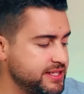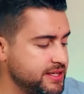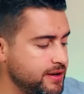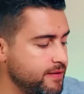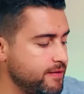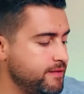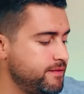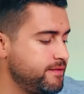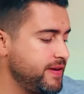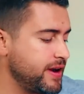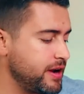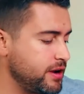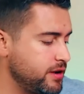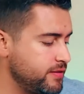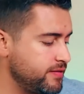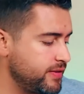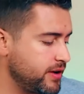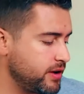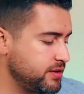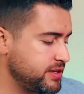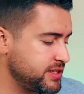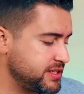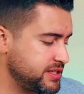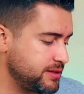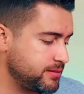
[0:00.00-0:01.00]
They're
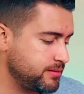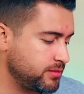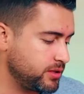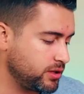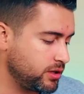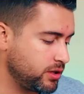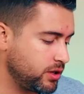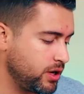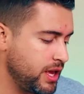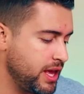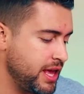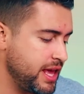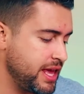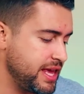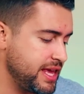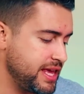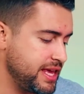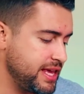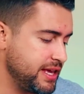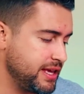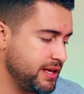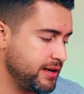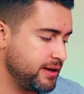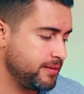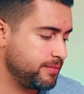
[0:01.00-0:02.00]
very similar
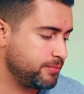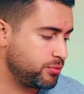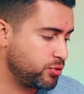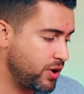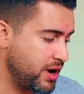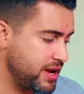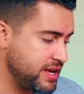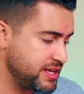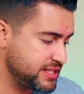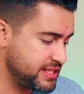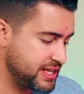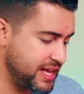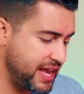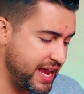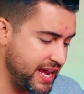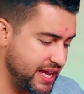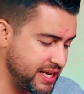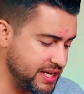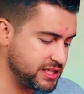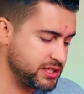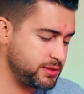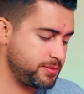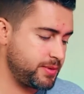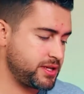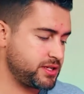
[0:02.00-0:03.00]
in price
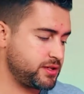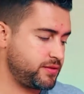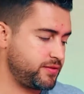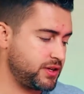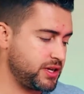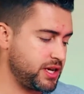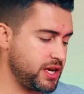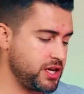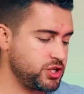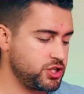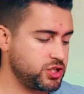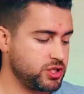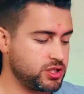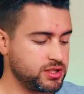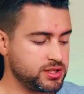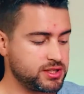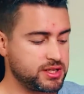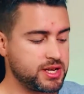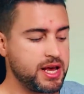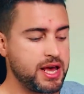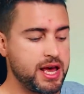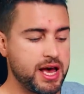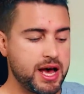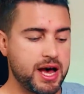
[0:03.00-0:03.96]
and in specifications.